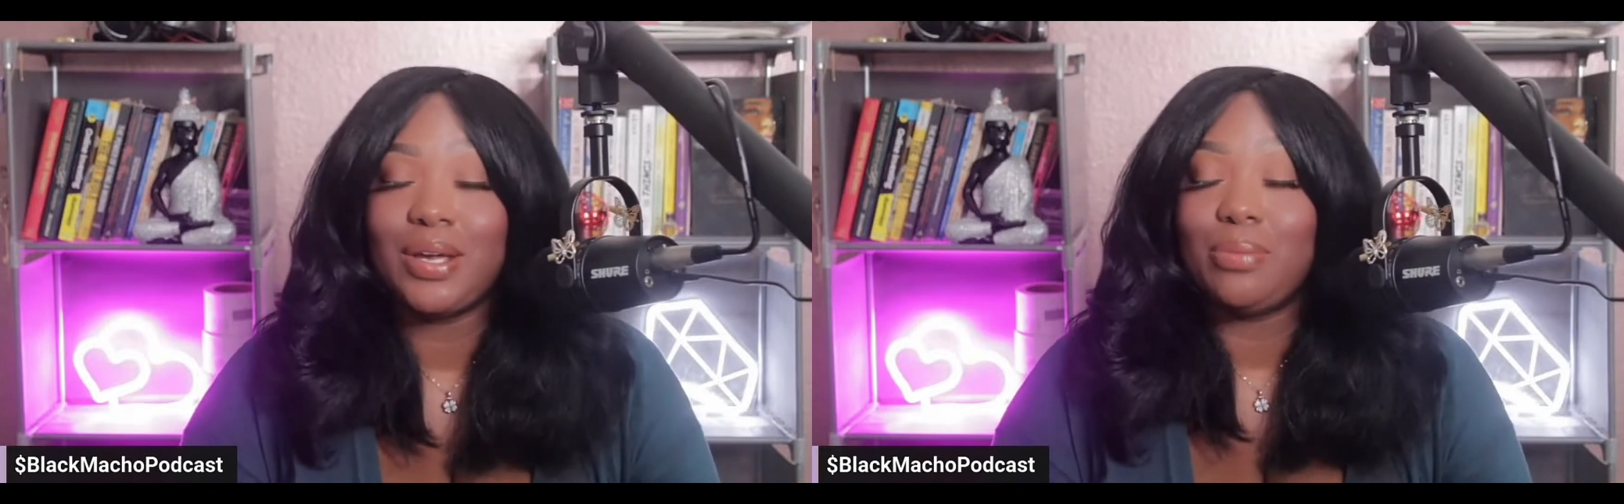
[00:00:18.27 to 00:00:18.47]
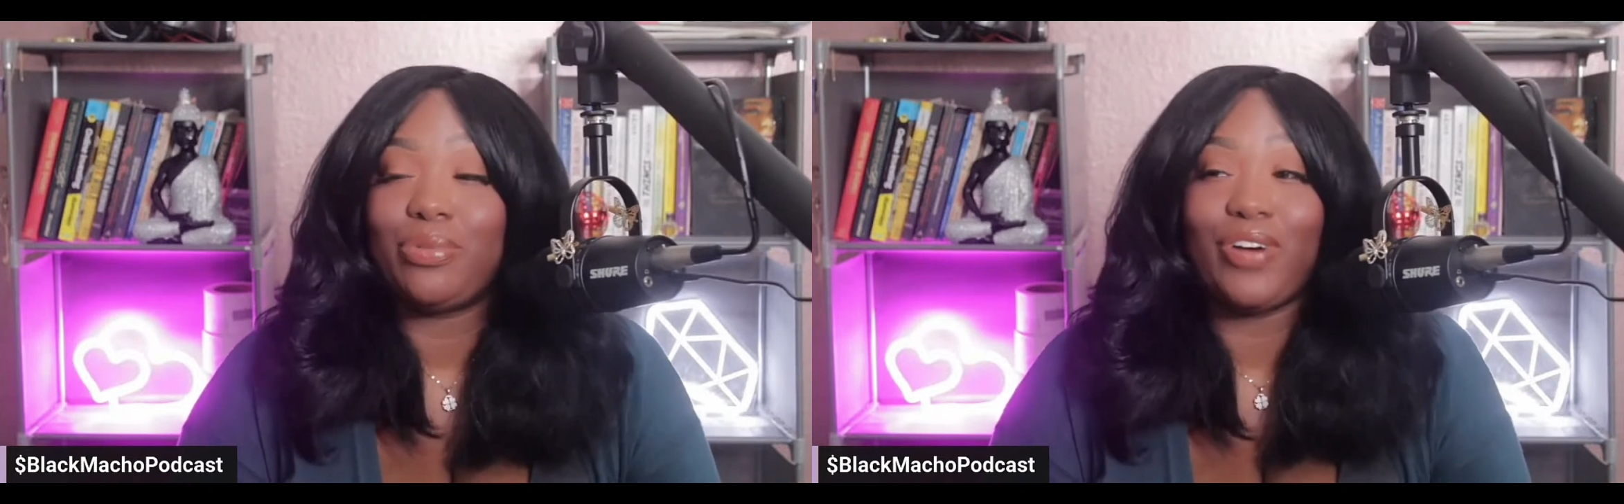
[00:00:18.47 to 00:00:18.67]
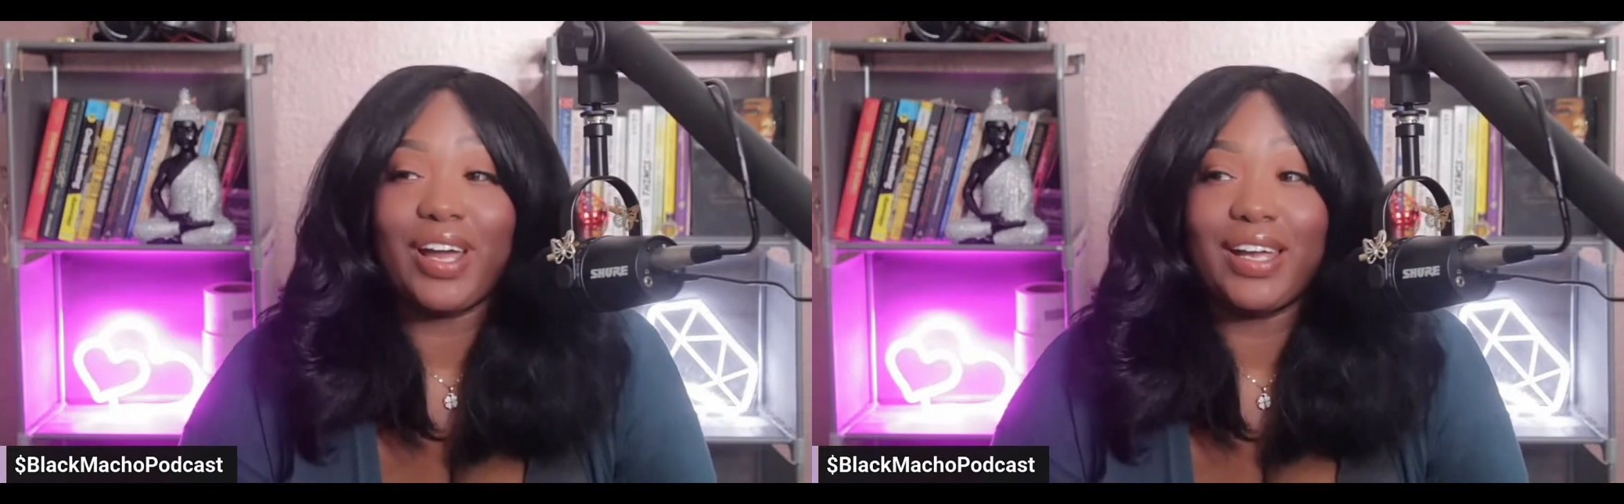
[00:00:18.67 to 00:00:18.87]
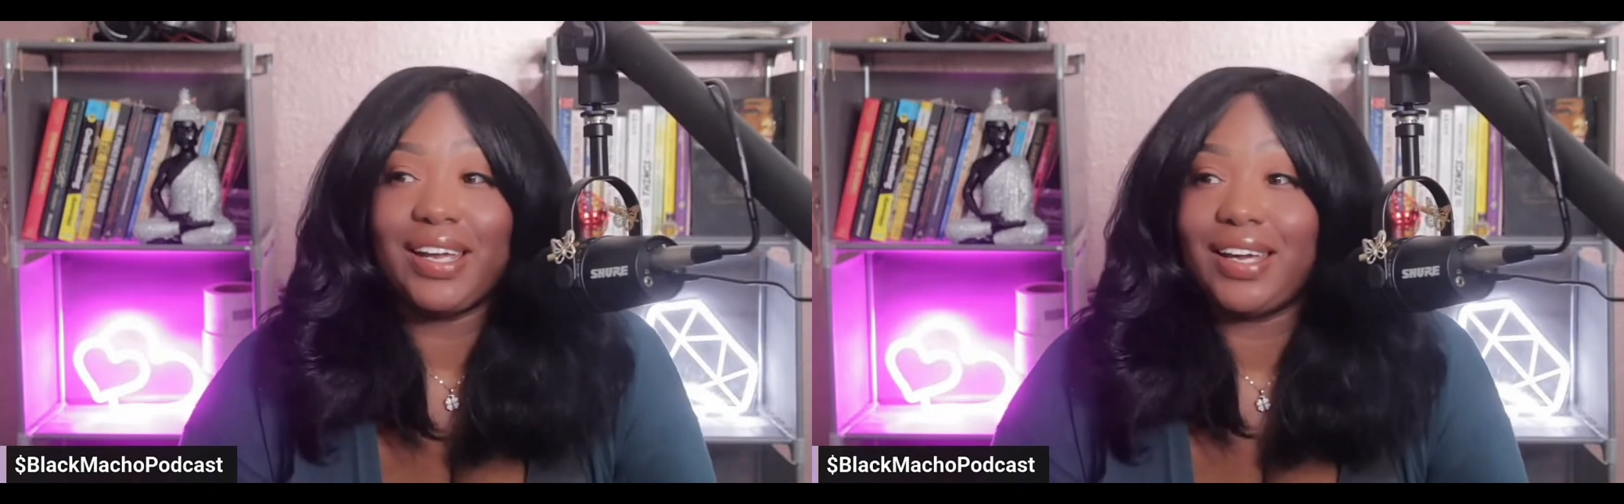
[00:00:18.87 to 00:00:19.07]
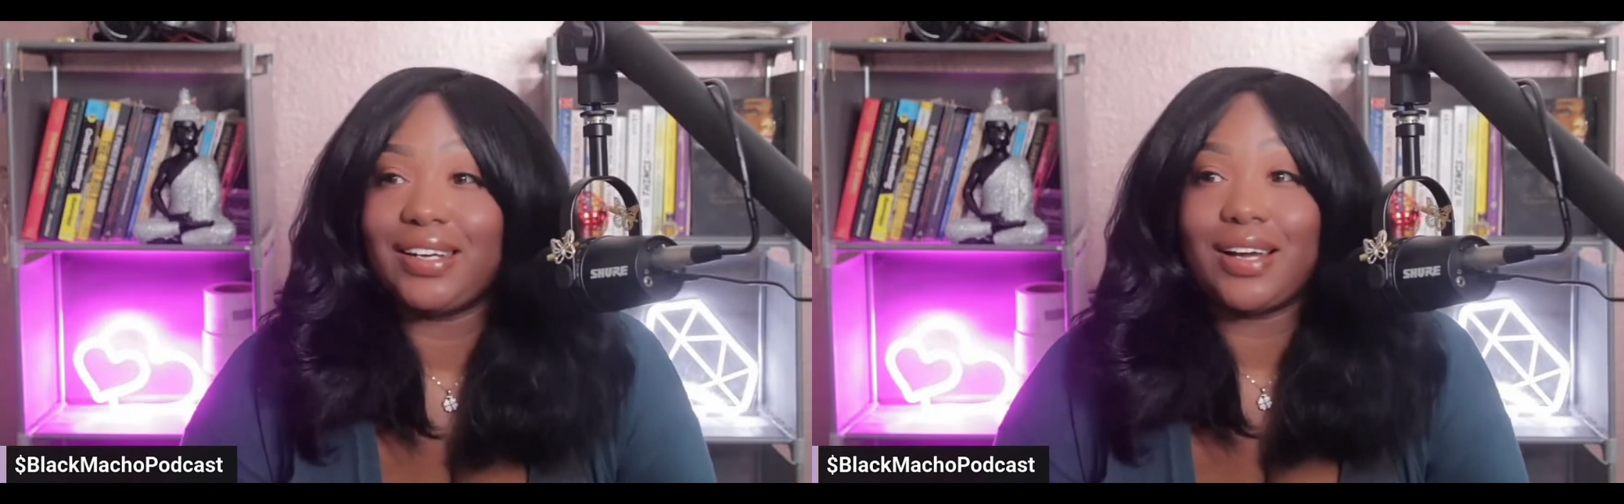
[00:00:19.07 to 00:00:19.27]

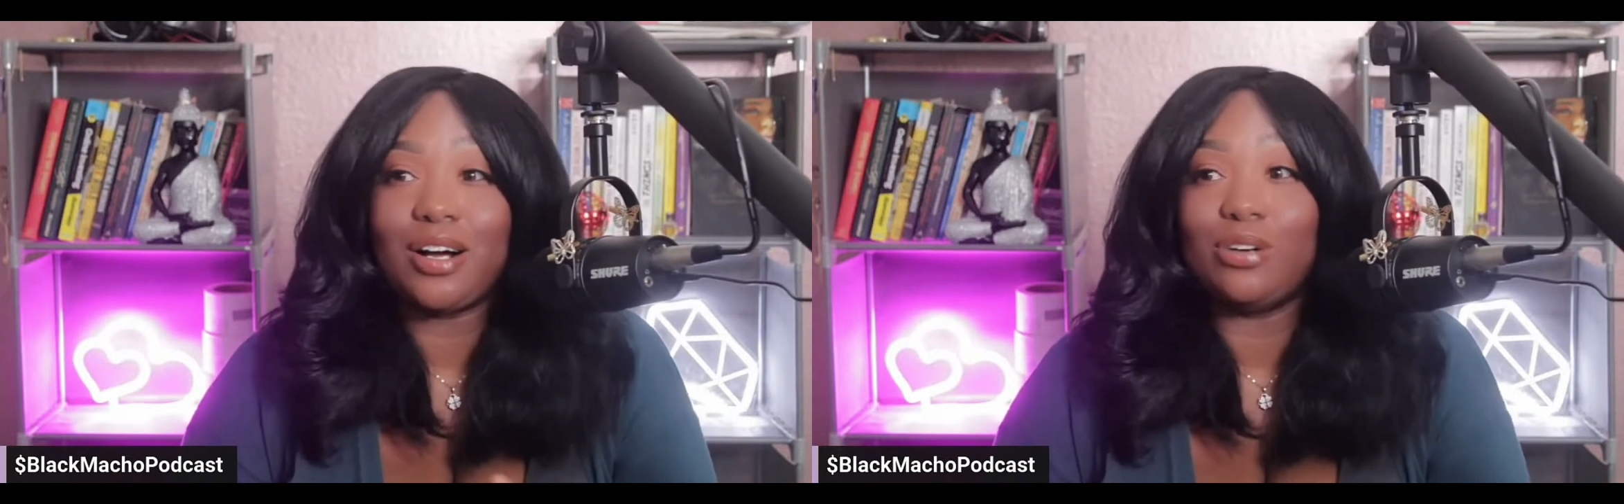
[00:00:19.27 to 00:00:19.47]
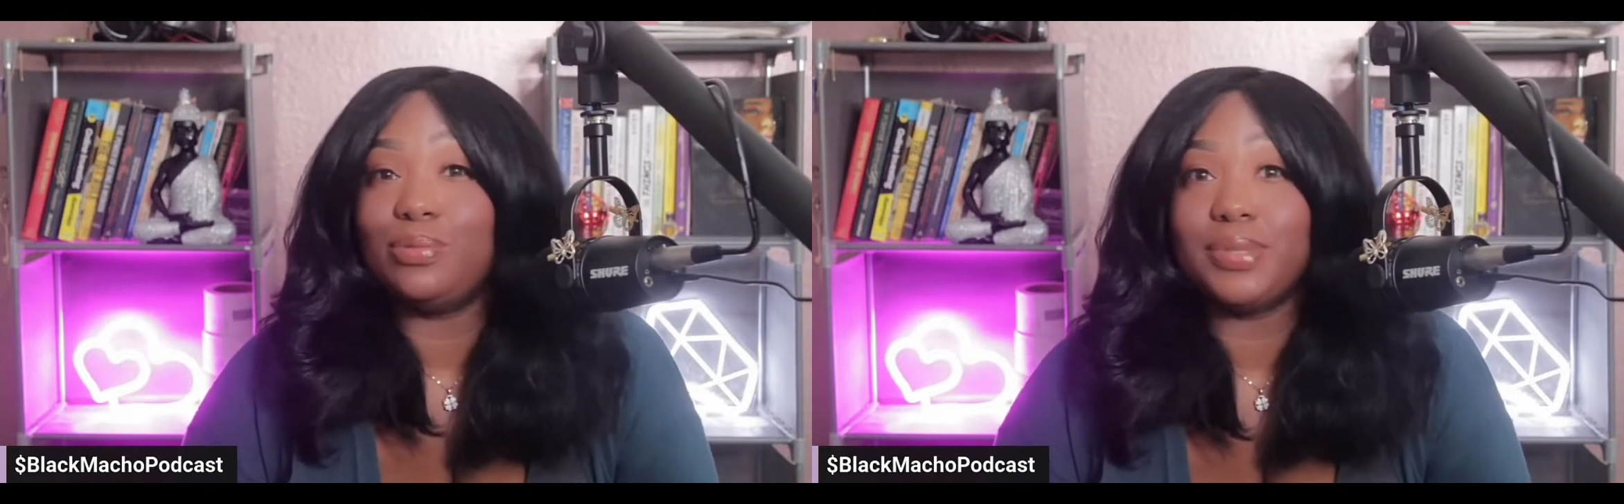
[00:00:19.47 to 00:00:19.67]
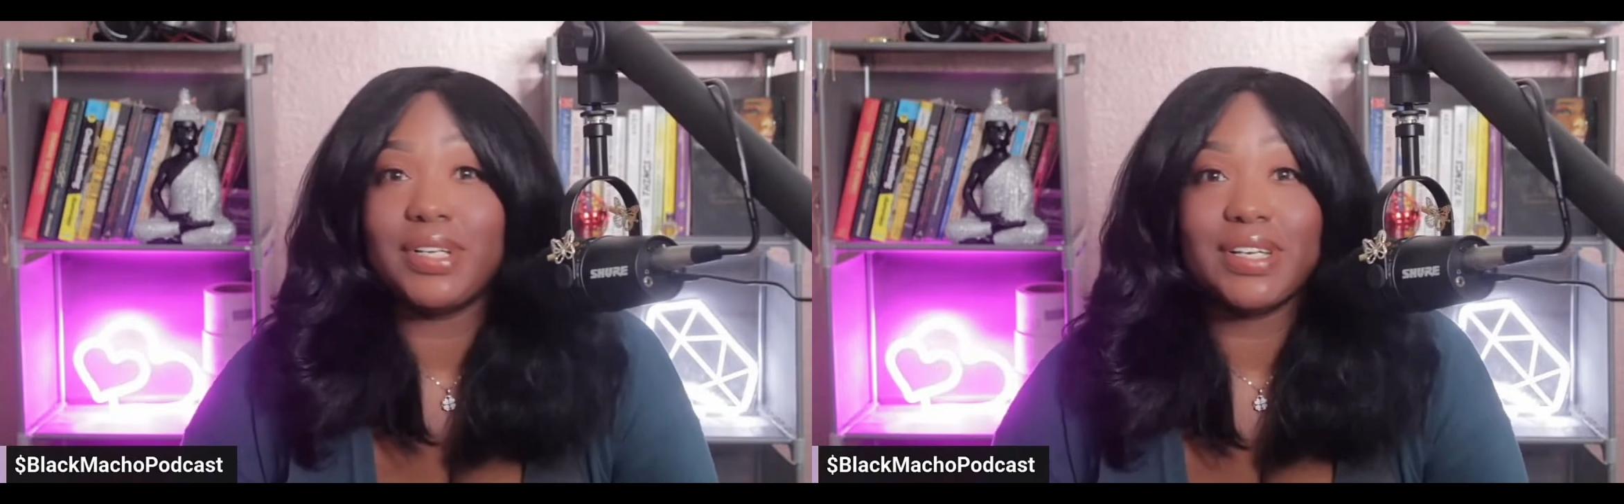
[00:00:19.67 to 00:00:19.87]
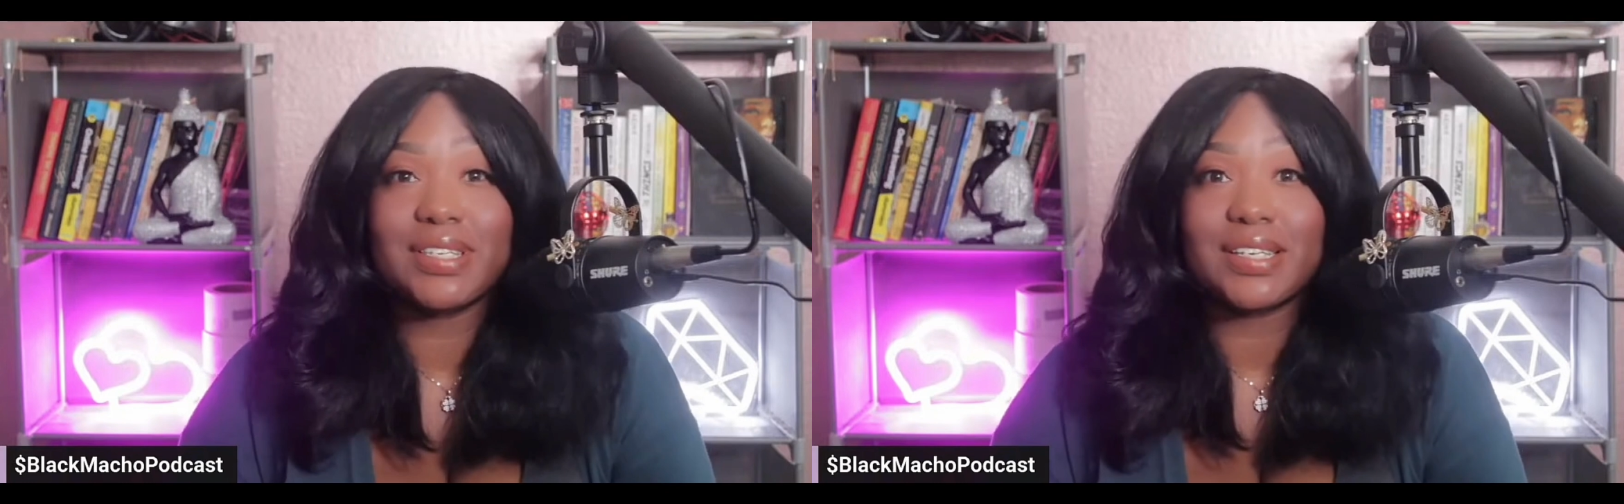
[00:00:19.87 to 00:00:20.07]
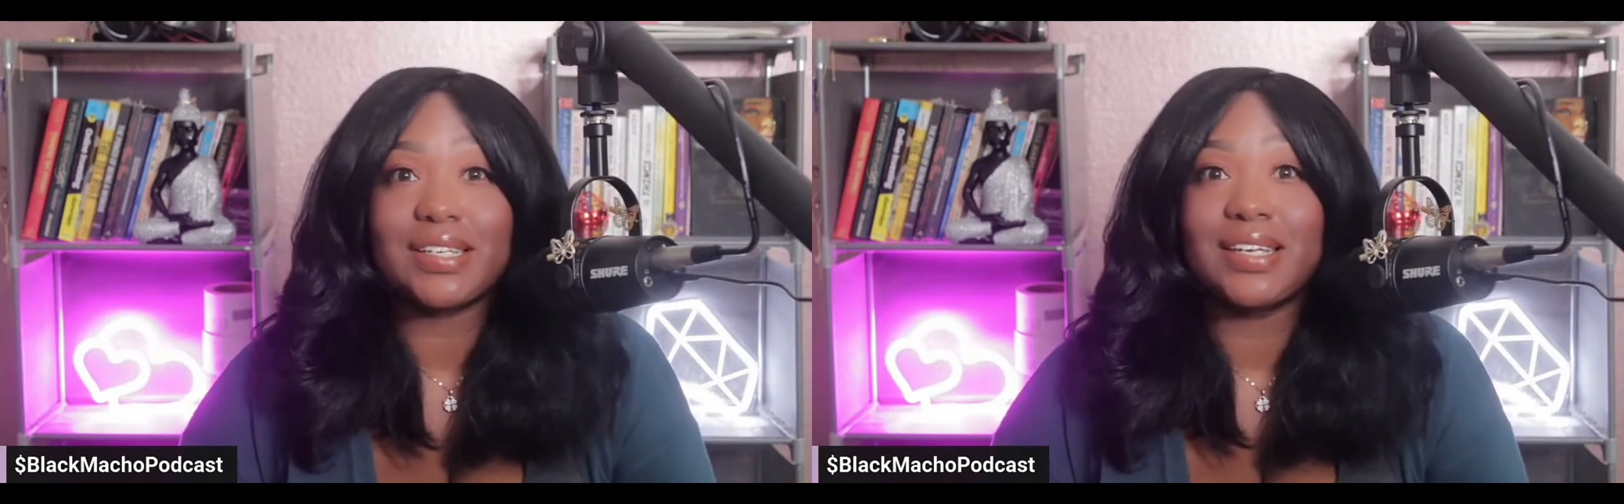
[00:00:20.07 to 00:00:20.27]
pregnant and homeless
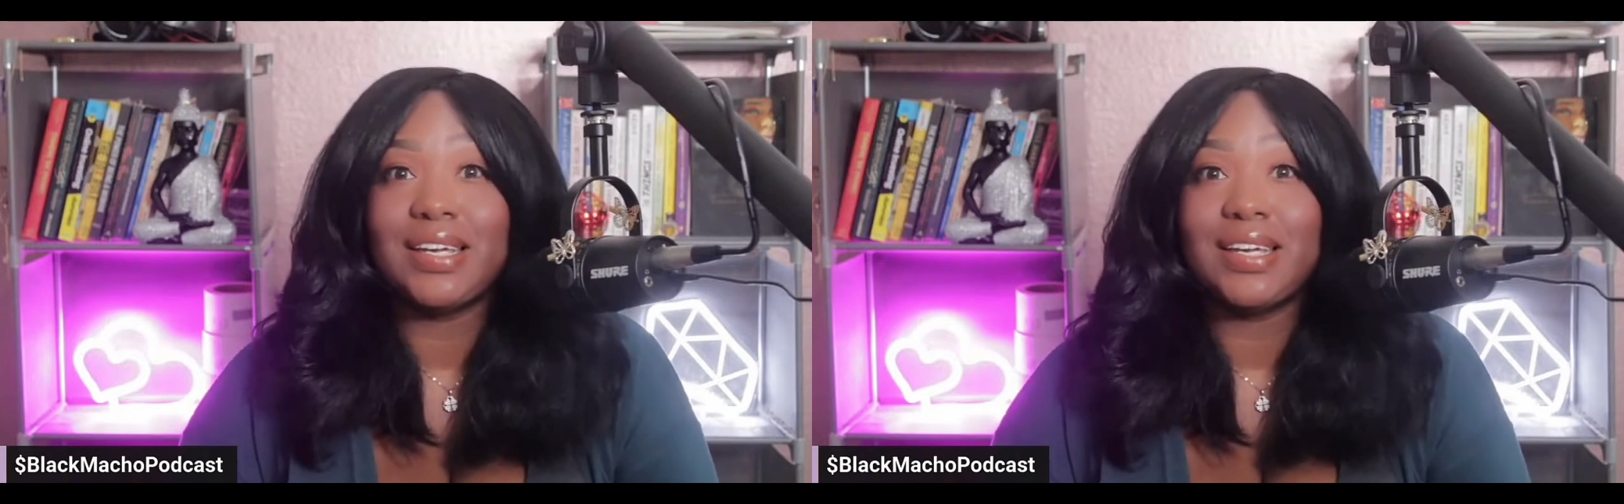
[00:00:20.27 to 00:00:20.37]
and